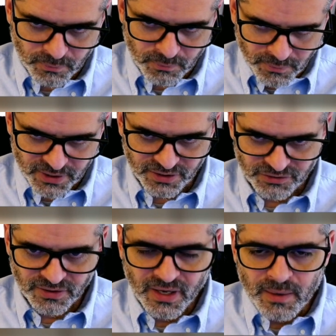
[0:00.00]

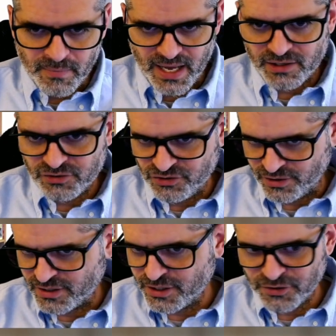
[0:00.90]
properties: mass,
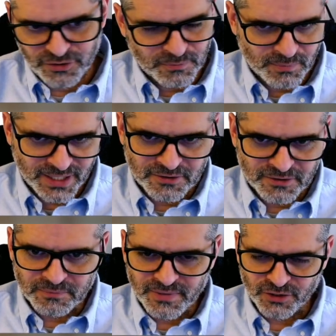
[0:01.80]
charge,
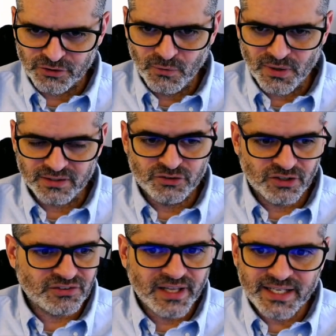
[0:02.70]
momentum, and so on,
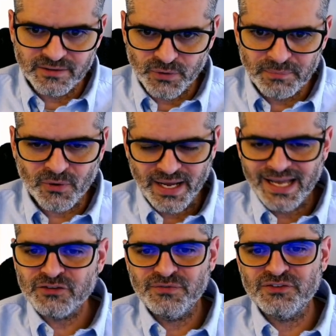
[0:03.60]
just like the ripple
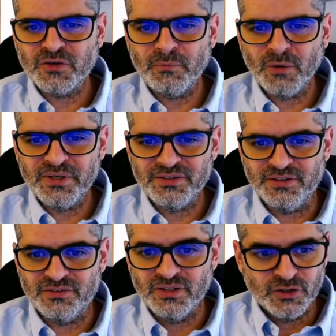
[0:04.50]
has physical
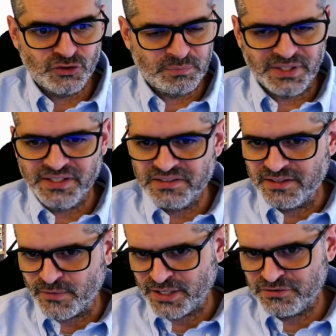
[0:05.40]
properties: speed,
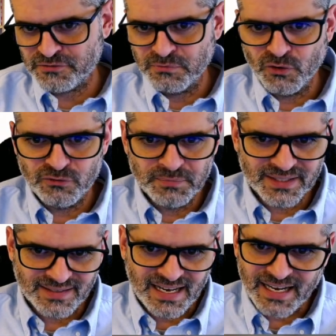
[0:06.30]
direction of
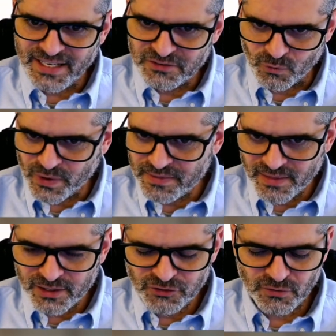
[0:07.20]
movement, height, width,
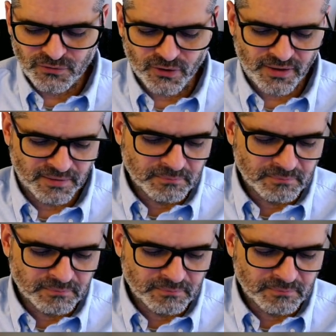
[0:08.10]
and so forth.